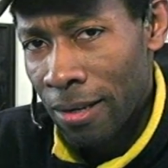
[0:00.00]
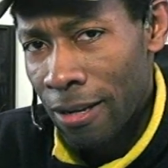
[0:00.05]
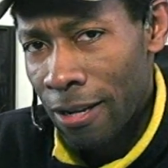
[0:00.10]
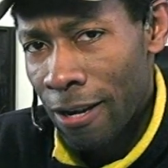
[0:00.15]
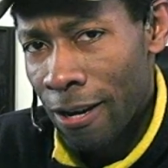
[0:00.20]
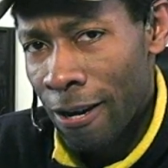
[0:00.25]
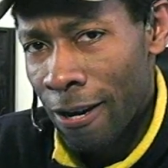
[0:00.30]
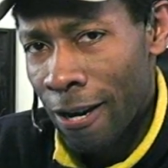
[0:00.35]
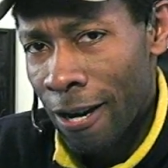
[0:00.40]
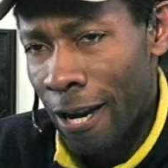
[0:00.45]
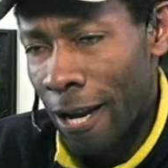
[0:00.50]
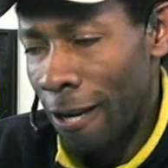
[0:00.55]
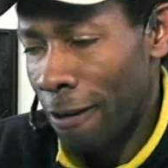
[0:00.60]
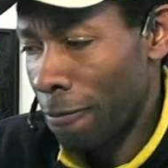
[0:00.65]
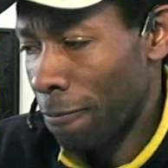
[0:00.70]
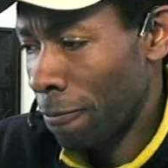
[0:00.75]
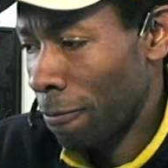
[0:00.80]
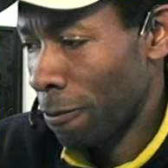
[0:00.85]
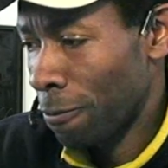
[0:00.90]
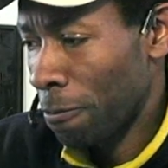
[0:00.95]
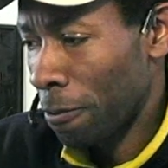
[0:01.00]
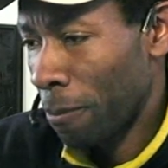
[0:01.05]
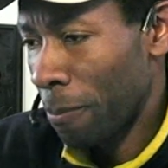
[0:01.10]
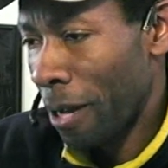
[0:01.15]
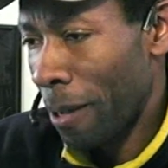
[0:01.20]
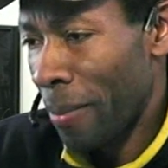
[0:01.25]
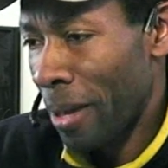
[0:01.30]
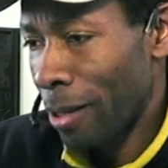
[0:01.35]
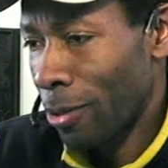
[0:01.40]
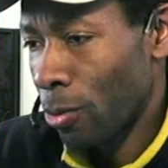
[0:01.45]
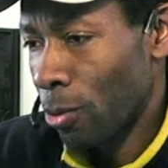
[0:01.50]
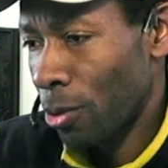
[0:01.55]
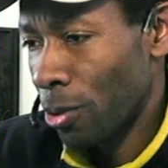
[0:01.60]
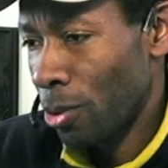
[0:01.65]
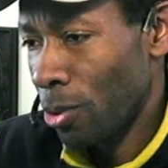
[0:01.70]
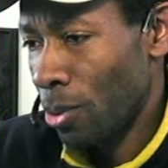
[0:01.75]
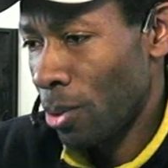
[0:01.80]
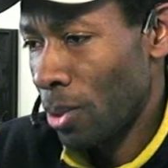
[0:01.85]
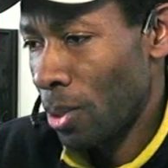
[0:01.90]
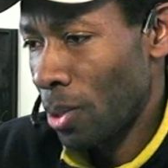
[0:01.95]
All right, or as one of my
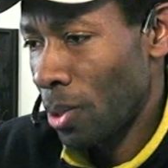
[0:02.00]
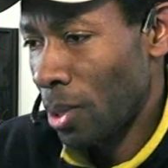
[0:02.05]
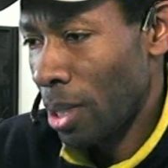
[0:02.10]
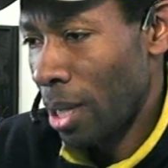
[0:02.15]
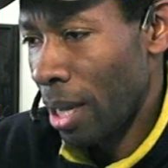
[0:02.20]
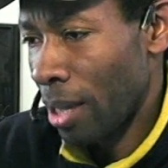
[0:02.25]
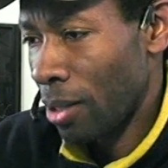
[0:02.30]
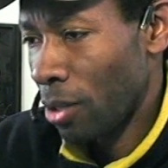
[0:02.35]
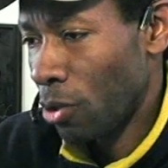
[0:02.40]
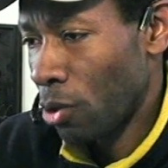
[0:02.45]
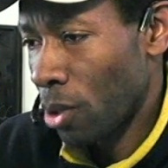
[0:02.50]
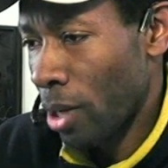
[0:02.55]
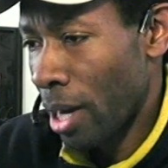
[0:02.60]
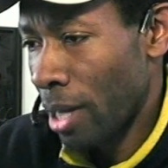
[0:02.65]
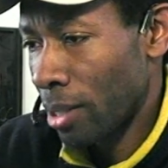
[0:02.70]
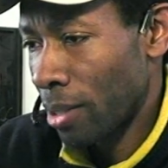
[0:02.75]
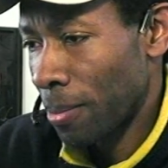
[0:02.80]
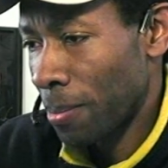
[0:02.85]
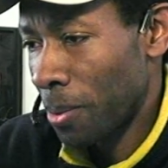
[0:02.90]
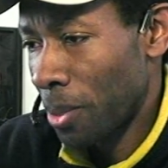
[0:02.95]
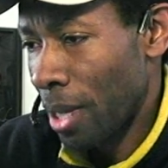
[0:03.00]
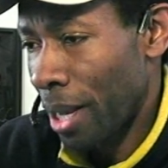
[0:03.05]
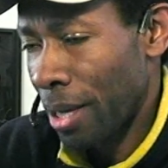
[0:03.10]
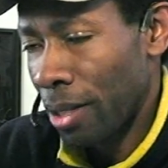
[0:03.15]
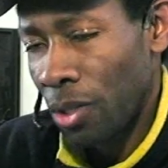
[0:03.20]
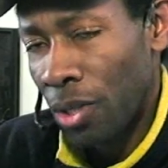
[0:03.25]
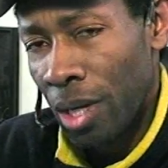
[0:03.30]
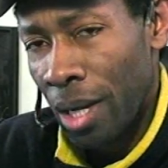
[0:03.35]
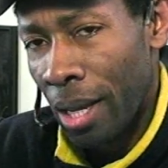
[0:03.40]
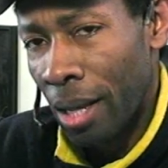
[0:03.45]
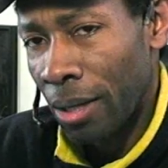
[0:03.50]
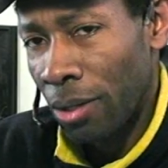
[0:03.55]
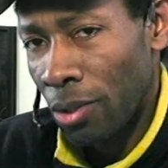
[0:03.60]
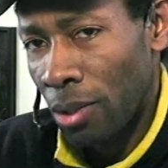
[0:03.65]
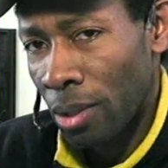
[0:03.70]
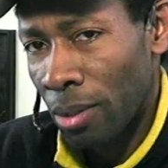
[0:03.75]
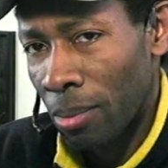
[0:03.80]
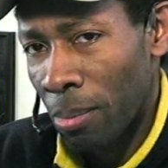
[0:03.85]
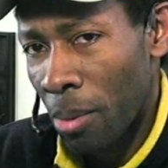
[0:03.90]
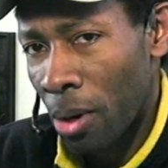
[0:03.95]
mentors used to say, the
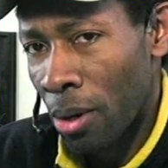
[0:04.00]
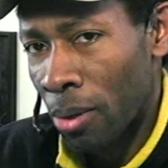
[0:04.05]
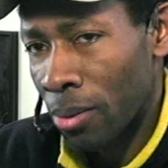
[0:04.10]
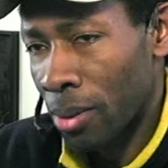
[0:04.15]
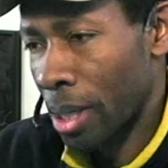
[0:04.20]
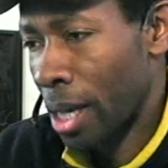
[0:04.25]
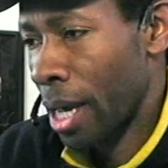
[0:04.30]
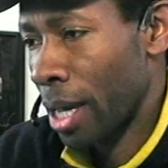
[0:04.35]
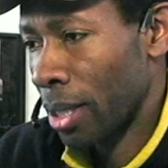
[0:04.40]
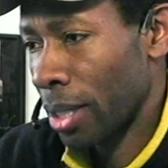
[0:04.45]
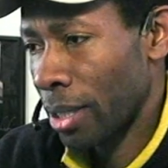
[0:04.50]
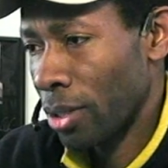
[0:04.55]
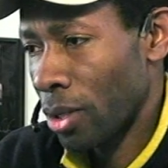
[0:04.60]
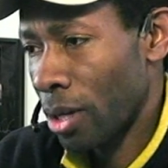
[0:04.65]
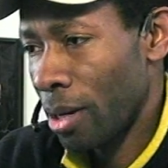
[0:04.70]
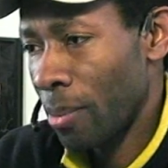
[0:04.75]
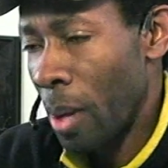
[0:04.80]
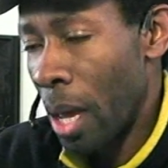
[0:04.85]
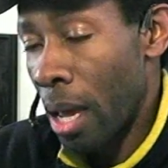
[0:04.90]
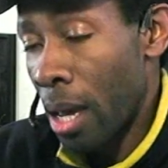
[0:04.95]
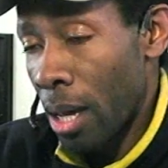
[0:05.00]
transubstantiation, to borrow a Catholic term,